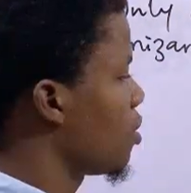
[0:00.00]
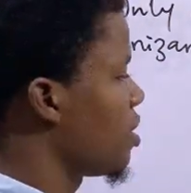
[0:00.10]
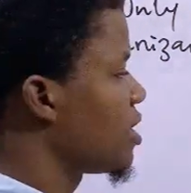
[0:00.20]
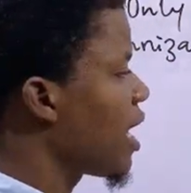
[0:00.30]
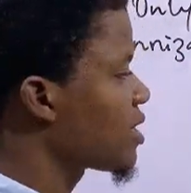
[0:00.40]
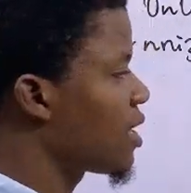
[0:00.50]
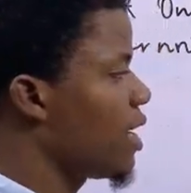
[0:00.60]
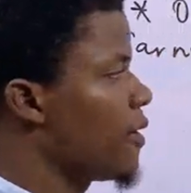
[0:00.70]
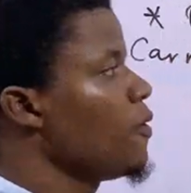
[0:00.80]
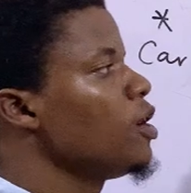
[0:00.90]
Is that
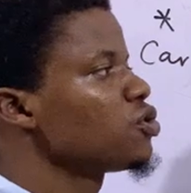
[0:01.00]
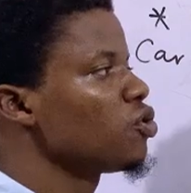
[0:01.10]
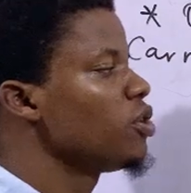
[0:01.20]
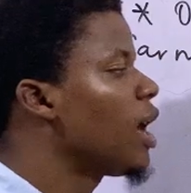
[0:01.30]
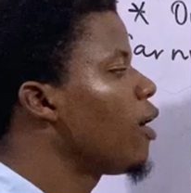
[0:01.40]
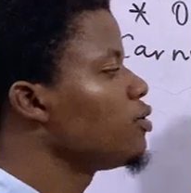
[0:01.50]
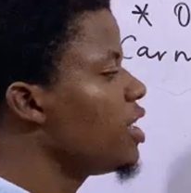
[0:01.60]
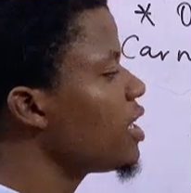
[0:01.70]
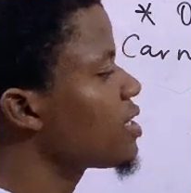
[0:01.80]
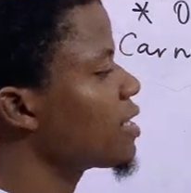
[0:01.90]
clear? So now
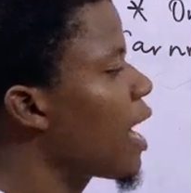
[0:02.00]
this